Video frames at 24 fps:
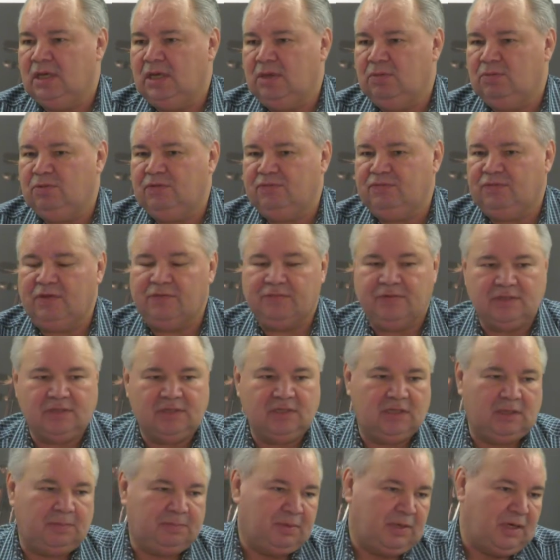We've never
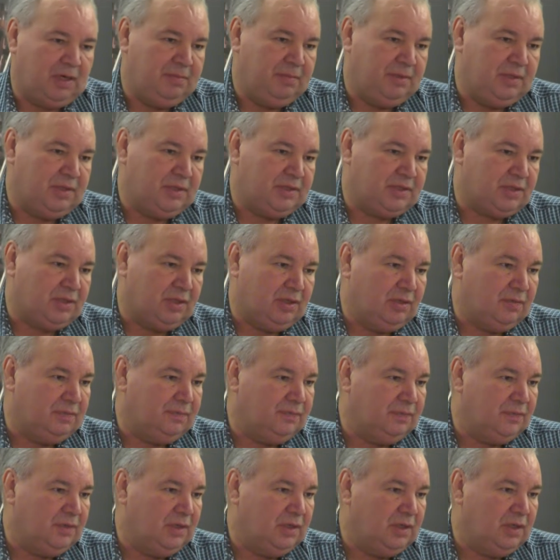seen a prime minister
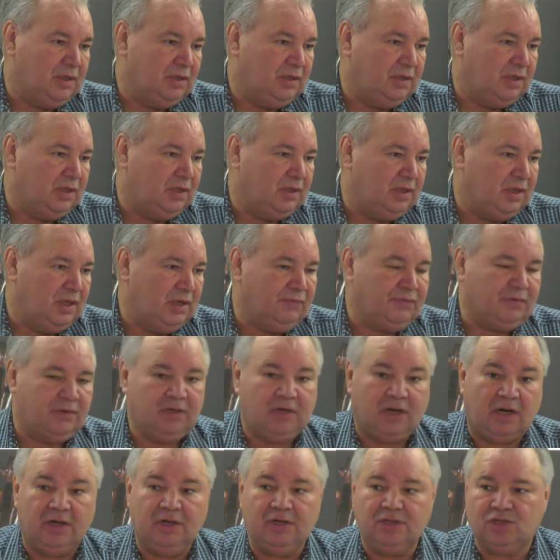ever in
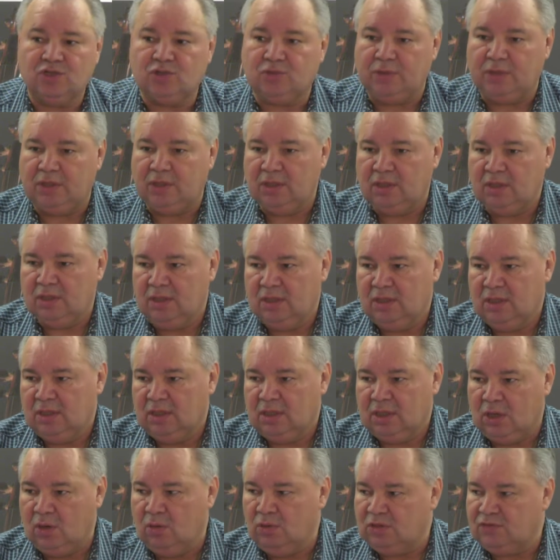our history
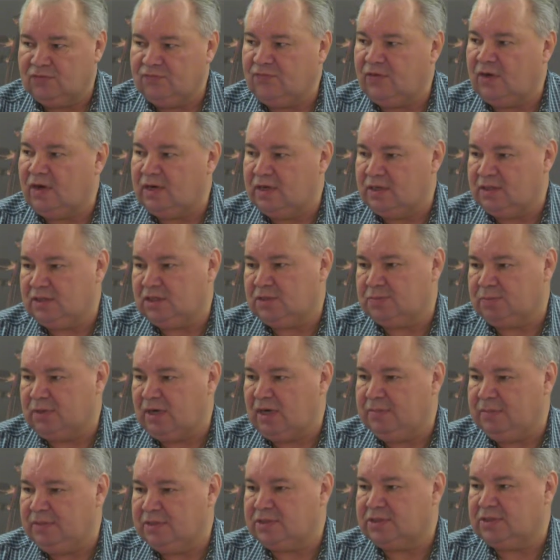go as far as this
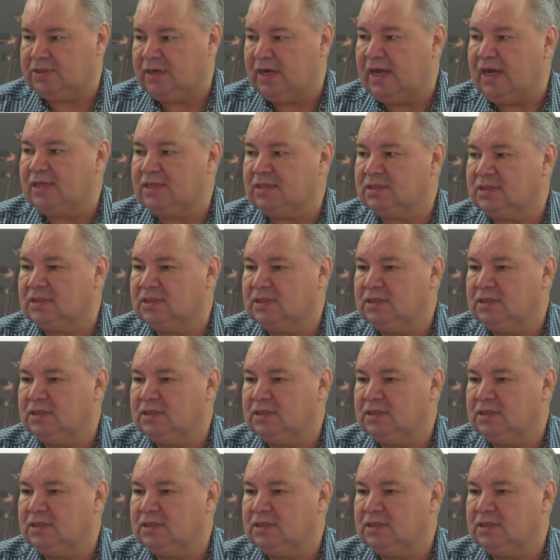prime minister has.